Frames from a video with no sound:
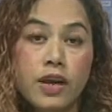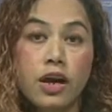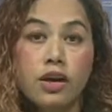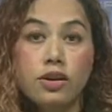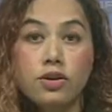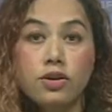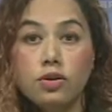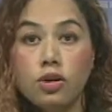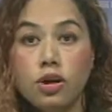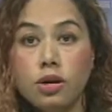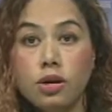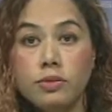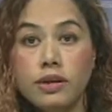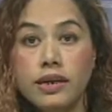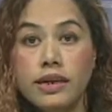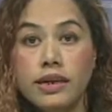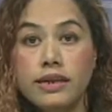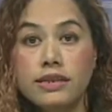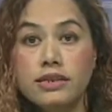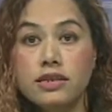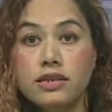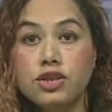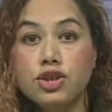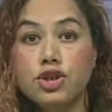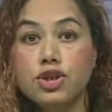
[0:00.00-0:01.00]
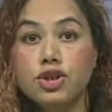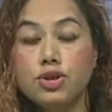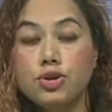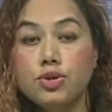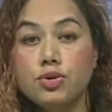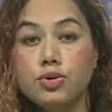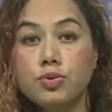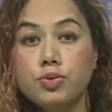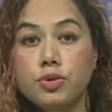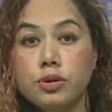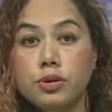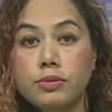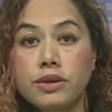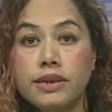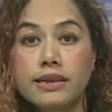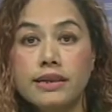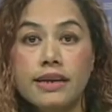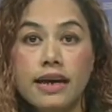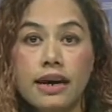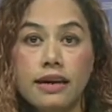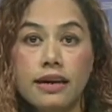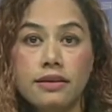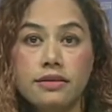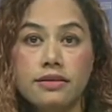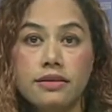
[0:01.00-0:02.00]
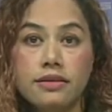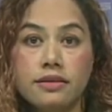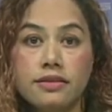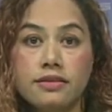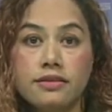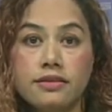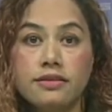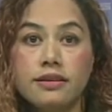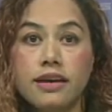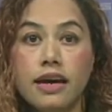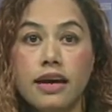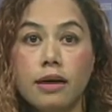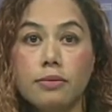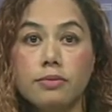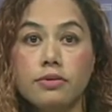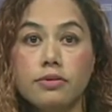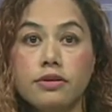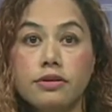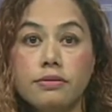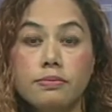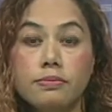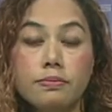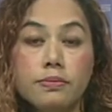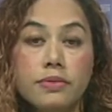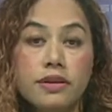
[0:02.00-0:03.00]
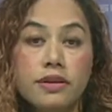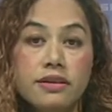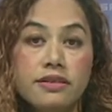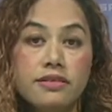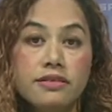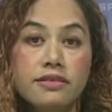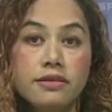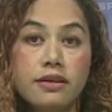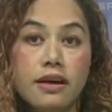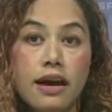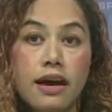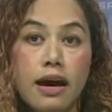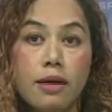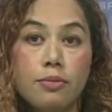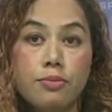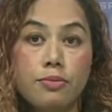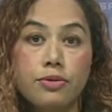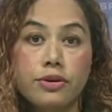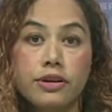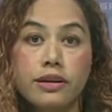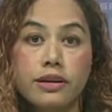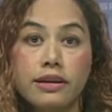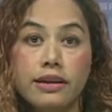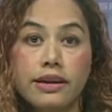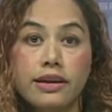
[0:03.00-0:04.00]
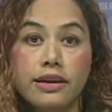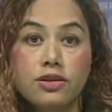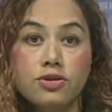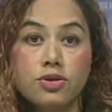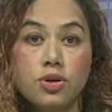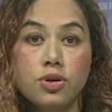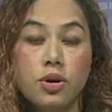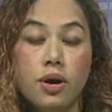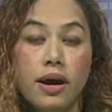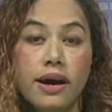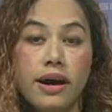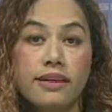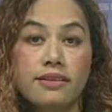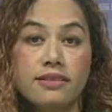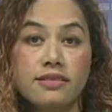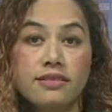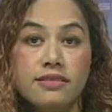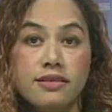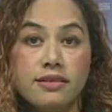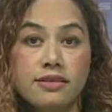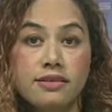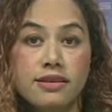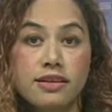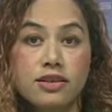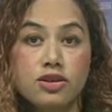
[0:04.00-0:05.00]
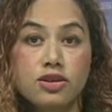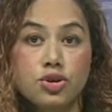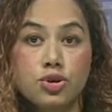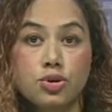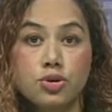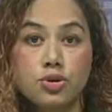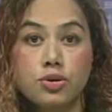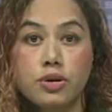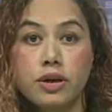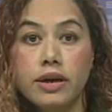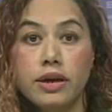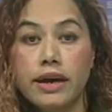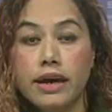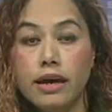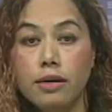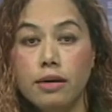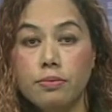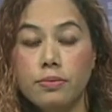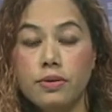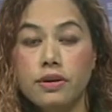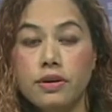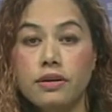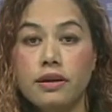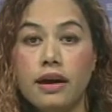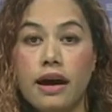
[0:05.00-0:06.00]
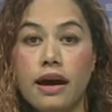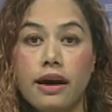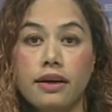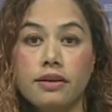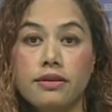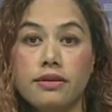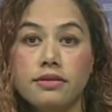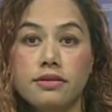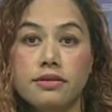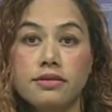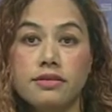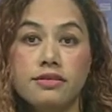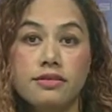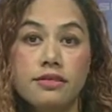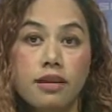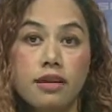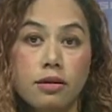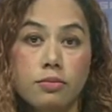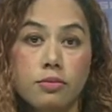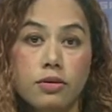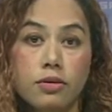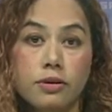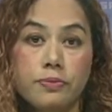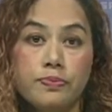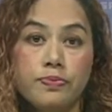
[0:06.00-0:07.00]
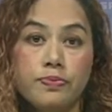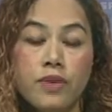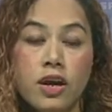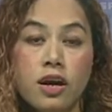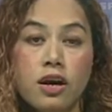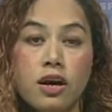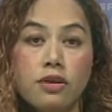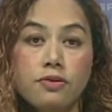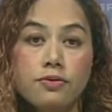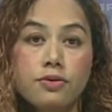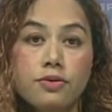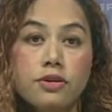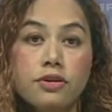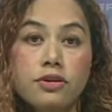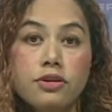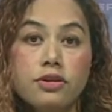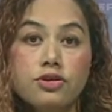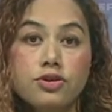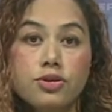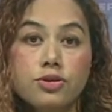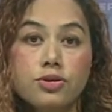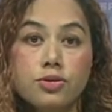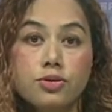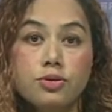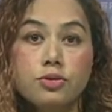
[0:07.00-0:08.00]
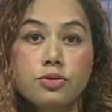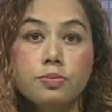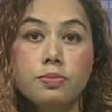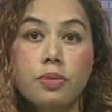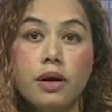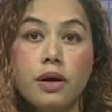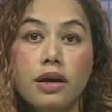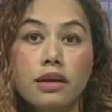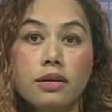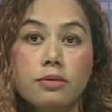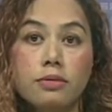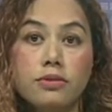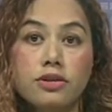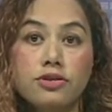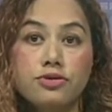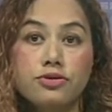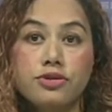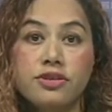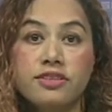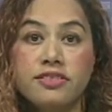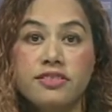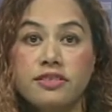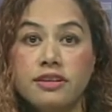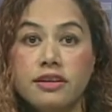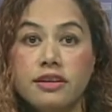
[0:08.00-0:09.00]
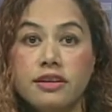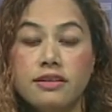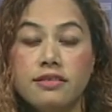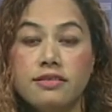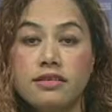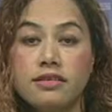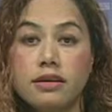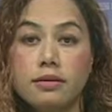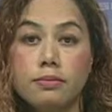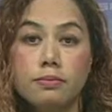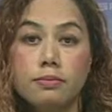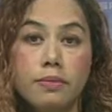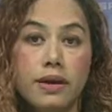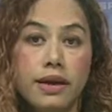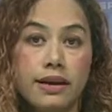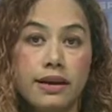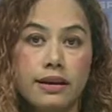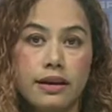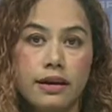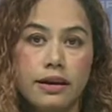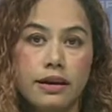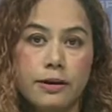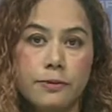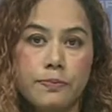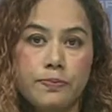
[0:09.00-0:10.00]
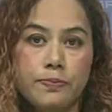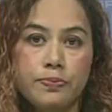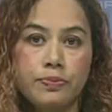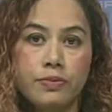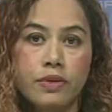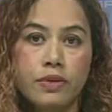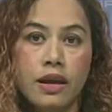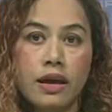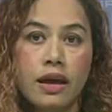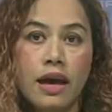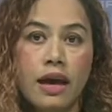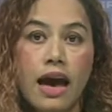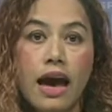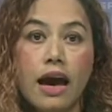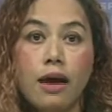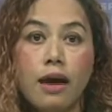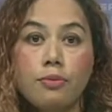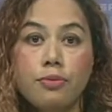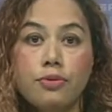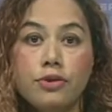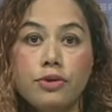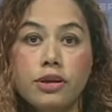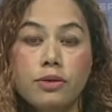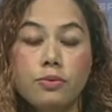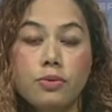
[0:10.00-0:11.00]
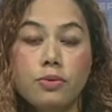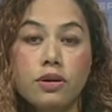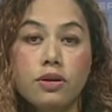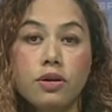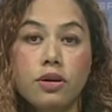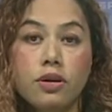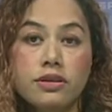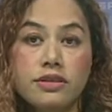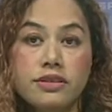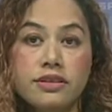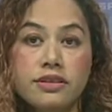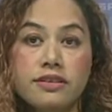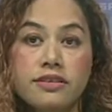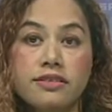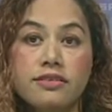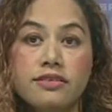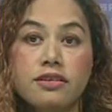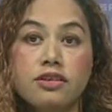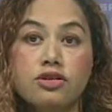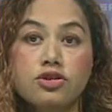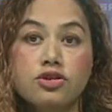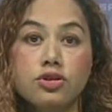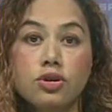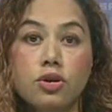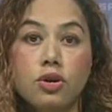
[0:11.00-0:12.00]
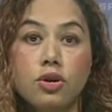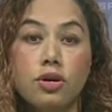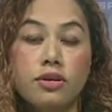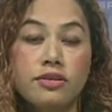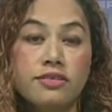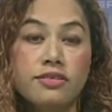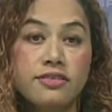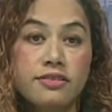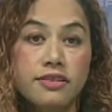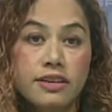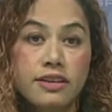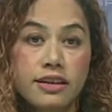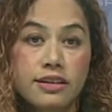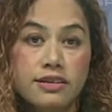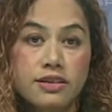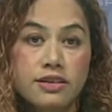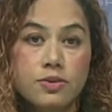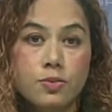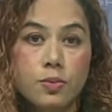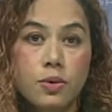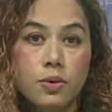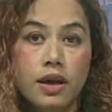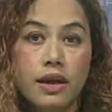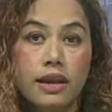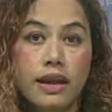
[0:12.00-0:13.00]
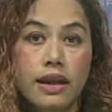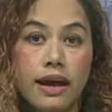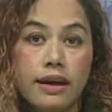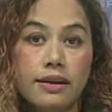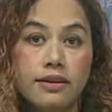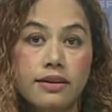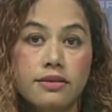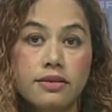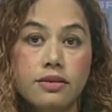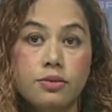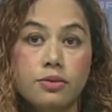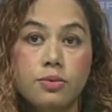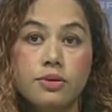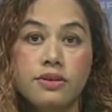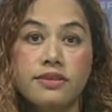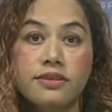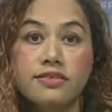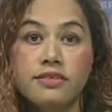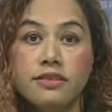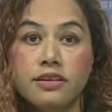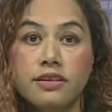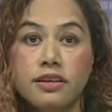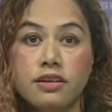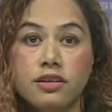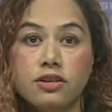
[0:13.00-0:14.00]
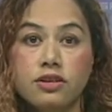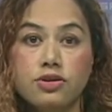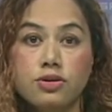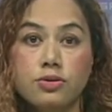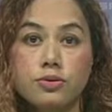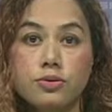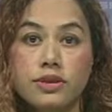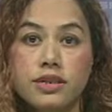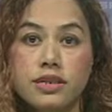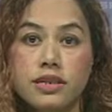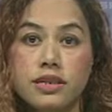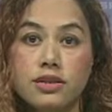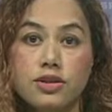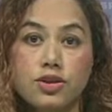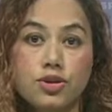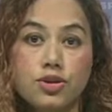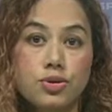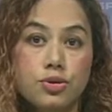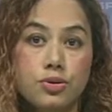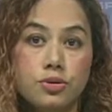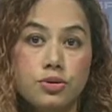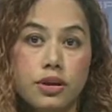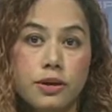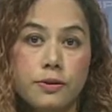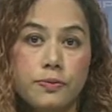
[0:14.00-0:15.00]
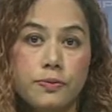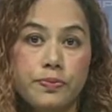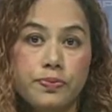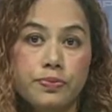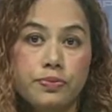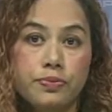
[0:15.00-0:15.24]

nominated two women candidates, Cabinet Minister Ampareen Lingdo and sitting Tura MP Agatha Sangma, for the two parliamentary seats in Meghalaya. Ampareen will contest the Shillong seat, while Agatha will seek to retain Tura.